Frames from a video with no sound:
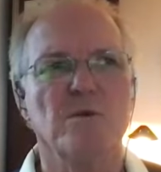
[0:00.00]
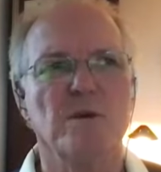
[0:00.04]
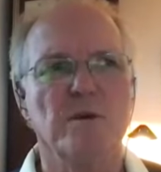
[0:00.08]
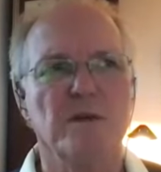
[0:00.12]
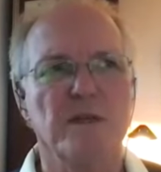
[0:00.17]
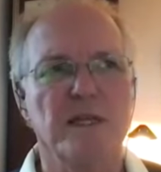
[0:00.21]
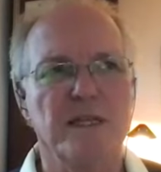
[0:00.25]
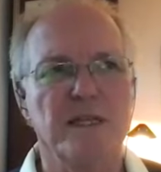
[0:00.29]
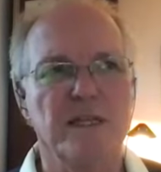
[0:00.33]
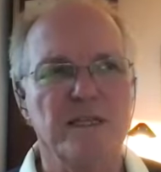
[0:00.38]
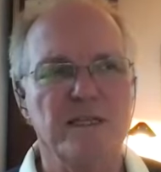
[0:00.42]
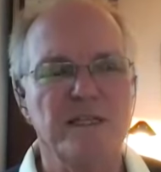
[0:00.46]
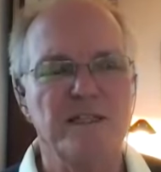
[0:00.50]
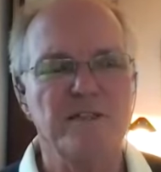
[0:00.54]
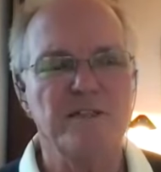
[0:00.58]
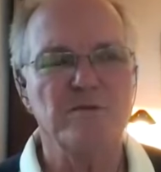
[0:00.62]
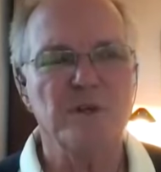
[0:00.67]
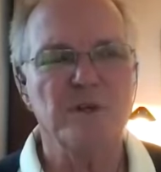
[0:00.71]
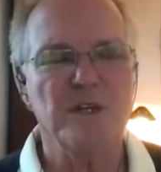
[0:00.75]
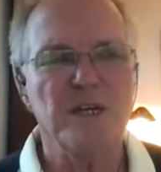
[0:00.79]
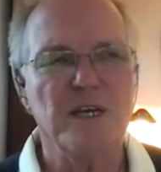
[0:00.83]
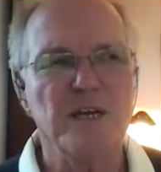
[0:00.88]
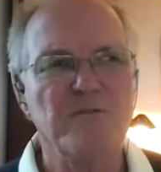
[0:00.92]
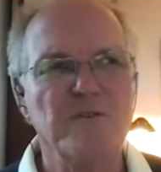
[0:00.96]
at least
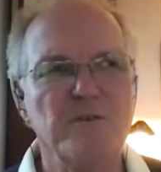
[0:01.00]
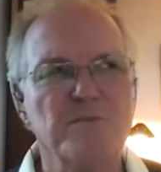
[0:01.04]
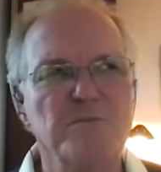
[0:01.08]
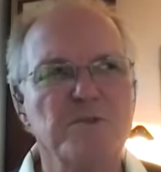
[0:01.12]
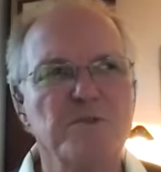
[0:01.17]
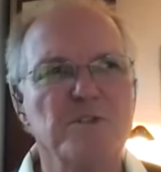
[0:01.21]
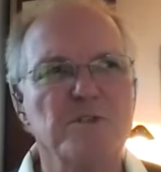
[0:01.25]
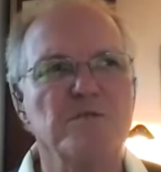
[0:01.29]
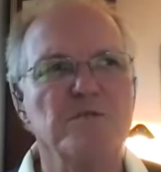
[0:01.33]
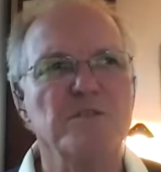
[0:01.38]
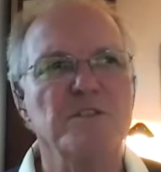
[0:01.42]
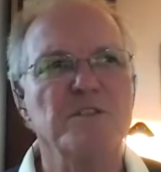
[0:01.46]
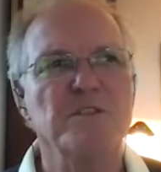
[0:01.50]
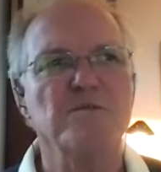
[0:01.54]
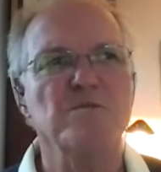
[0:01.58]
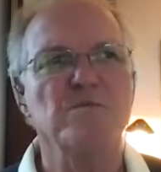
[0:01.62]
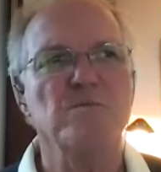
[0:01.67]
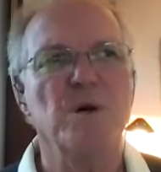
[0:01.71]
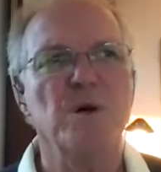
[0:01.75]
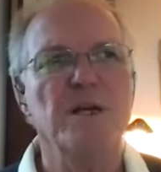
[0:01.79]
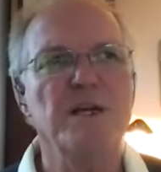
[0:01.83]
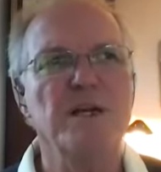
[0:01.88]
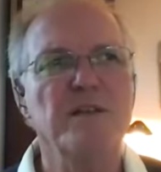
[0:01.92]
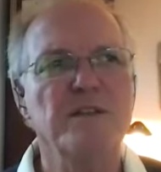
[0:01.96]
what I've observed is
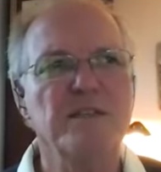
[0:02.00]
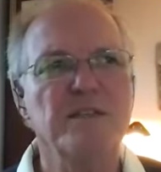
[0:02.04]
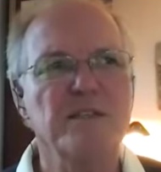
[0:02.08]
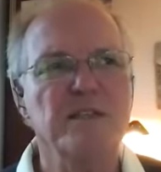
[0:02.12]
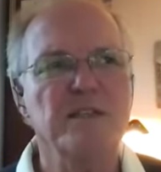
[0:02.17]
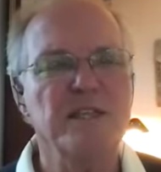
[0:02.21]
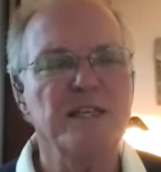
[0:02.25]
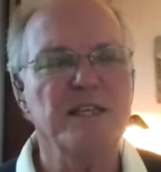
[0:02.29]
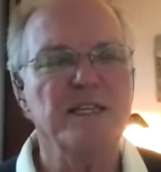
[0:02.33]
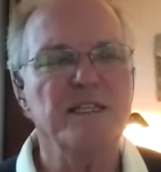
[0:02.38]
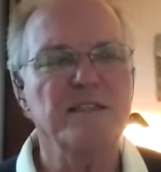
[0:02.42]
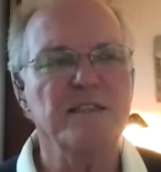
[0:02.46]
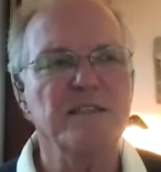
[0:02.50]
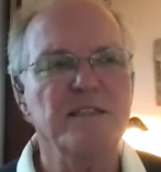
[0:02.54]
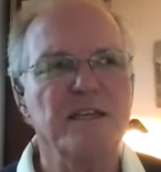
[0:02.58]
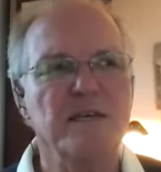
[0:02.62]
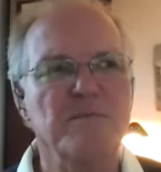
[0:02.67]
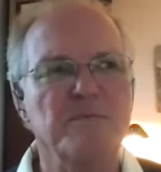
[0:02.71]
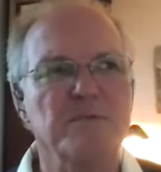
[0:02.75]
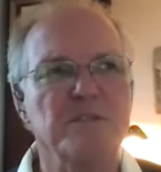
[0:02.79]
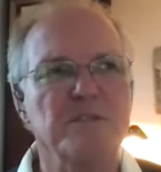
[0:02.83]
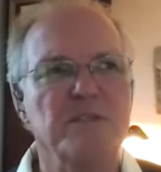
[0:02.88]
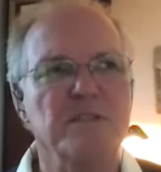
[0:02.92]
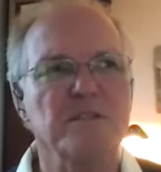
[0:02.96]
one of the things that
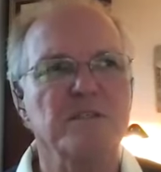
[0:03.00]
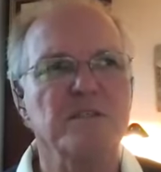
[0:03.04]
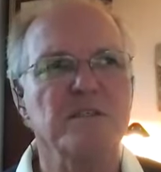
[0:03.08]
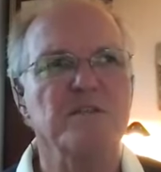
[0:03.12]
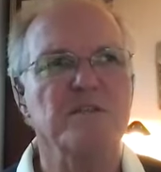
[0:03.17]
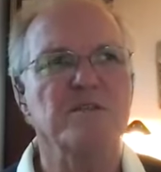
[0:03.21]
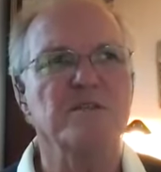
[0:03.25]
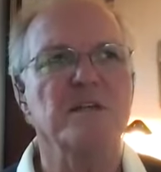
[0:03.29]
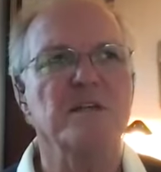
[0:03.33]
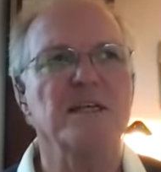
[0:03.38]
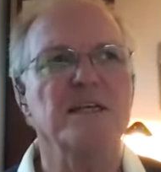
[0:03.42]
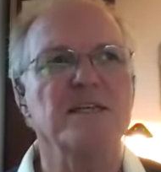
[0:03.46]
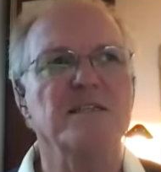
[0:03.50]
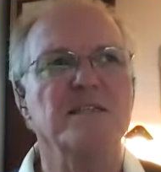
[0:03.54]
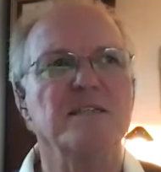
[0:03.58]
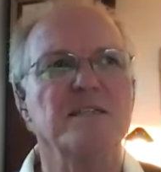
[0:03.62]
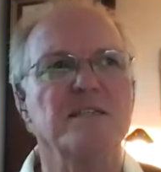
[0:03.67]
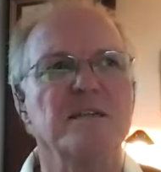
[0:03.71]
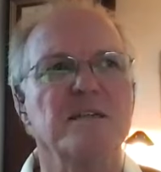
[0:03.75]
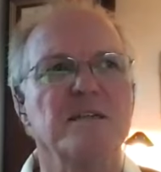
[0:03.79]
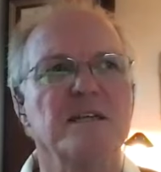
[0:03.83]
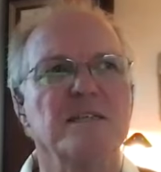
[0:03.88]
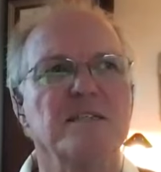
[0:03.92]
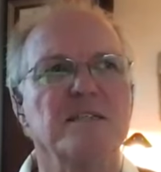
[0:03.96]
happens is there's less
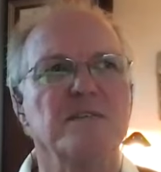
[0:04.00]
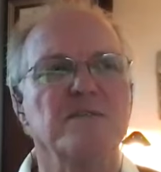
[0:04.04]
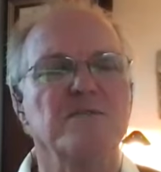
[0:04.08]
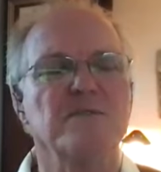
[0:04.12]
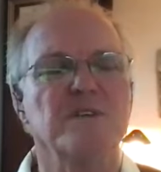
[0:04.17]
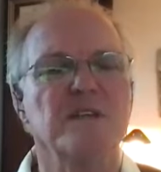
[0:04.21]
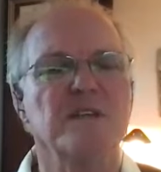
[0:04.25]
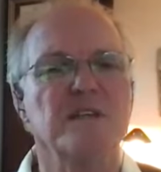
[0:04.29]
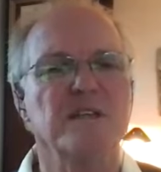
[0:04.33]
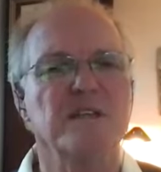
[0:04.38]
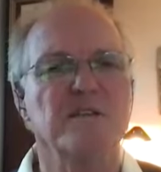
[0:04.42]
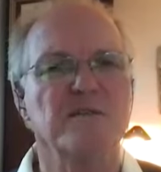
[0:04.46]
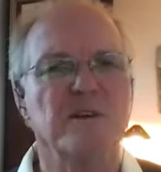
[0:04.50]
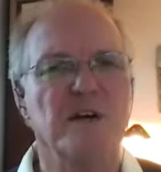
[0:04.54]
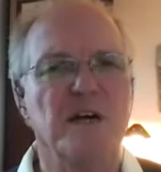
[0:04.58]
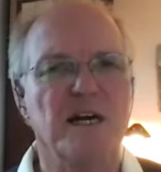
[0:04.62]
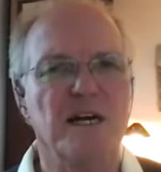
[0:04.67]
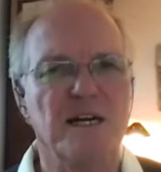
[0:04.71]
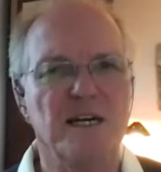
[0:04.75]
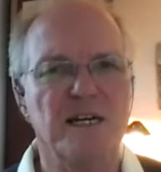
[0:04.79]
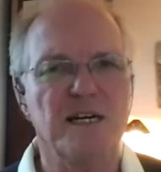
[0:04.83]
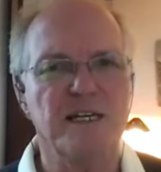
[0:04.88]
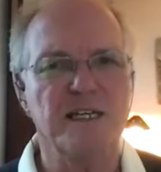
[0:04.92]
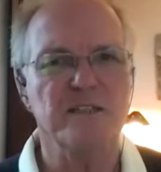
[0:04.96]
and less a feeling of
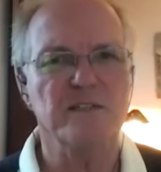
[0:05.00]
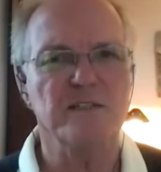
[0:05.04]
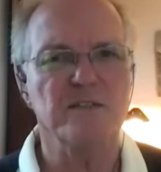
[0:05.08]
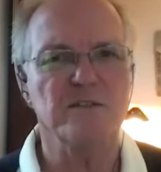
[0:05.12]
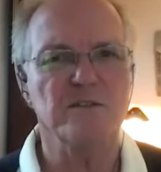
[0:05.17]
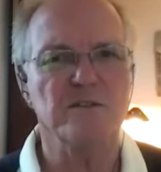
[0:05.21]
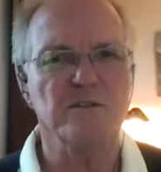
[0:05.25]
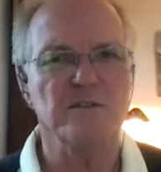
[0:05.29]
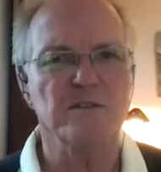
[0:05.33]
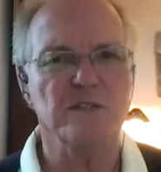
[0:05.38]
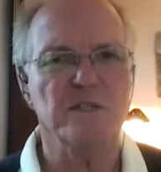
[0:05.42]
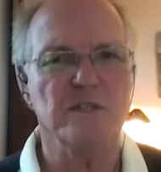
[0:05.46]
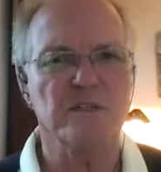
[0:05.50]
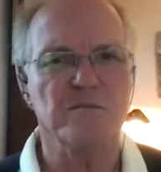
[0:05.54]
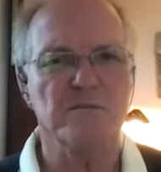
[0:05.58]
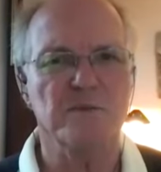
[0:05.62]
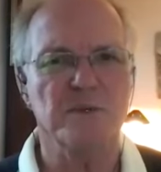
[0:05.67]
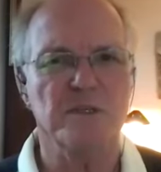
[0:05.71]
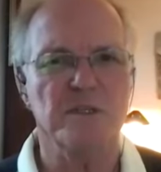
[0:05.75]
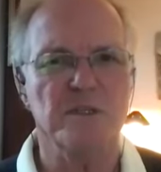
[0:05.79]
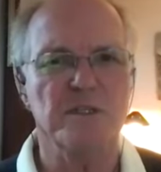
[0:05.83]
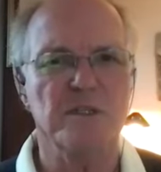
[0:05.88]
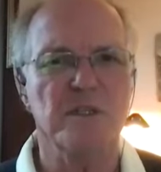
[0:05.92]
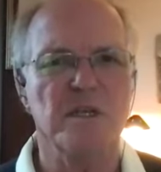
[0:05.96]
I associated
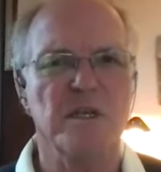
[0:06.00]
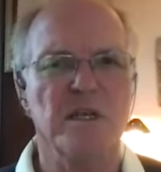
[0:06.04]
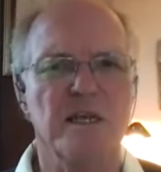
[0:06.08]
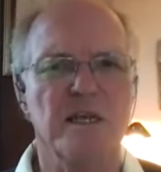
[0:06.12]
with it.